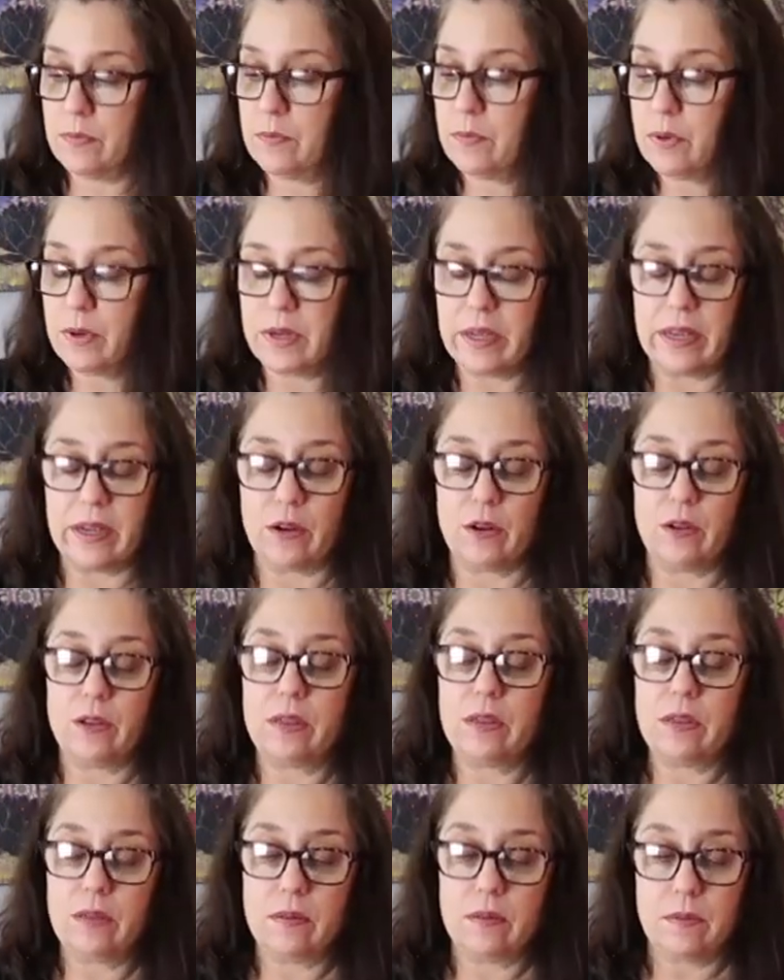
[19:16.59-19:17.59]
putting
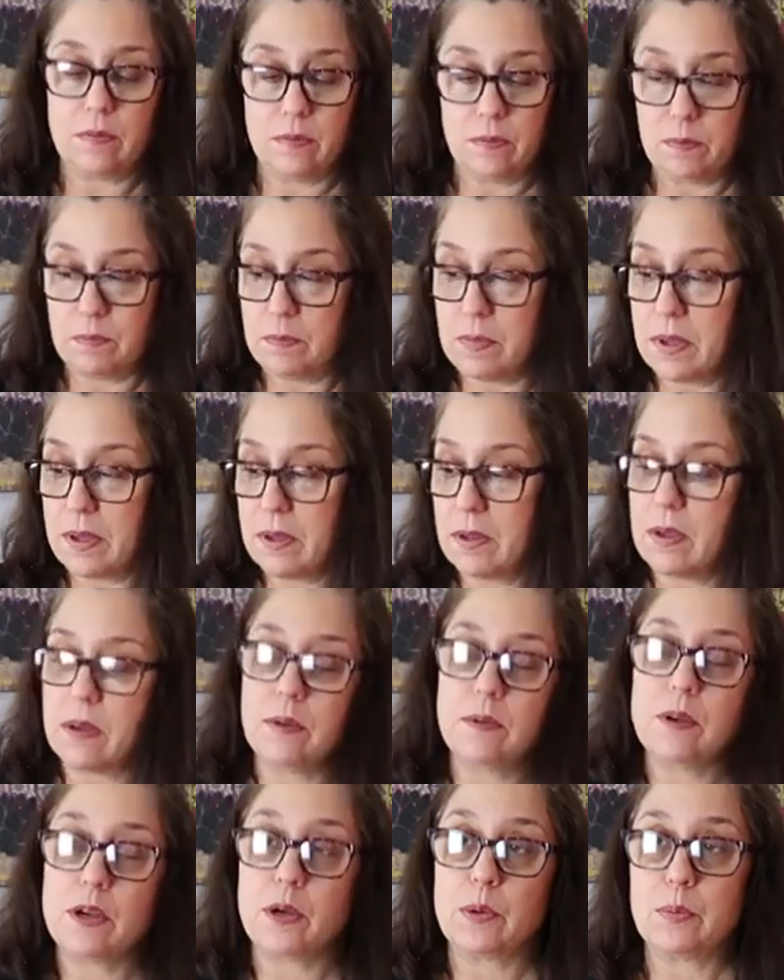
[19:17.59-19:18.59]

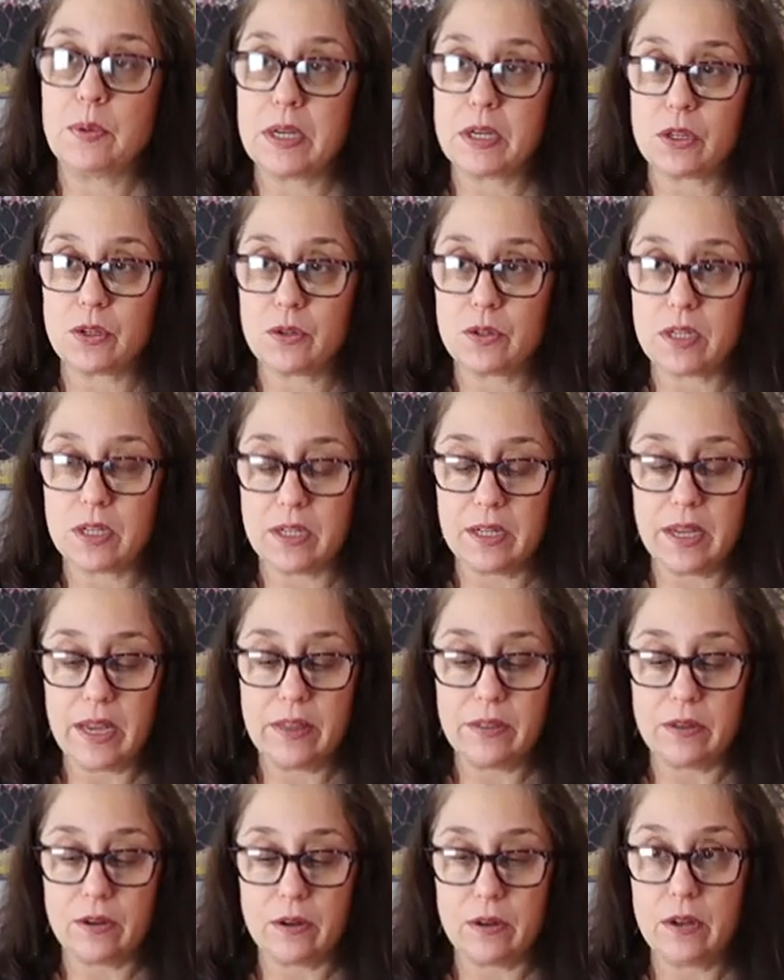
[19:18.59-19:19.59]
our picture
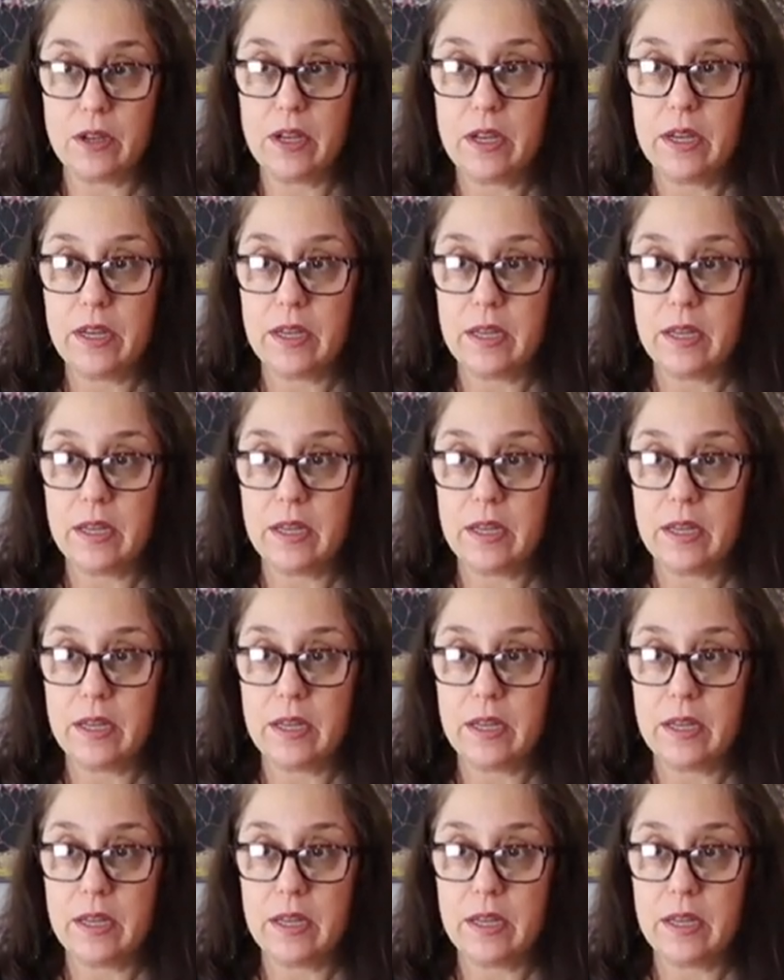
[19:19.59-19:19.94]
together,